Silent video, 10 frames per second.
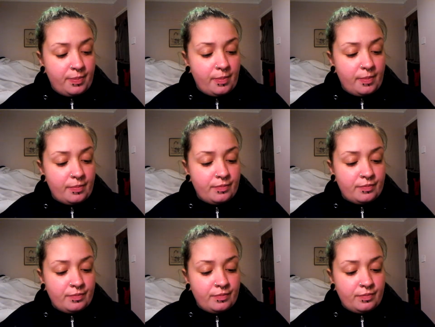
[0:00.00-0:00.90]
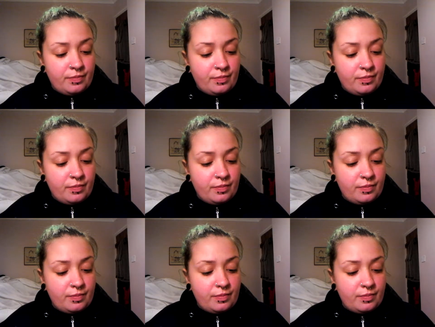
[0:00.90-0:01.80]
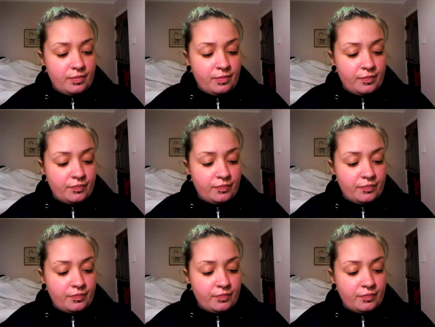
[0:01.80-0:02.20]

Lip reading: (no one is talking)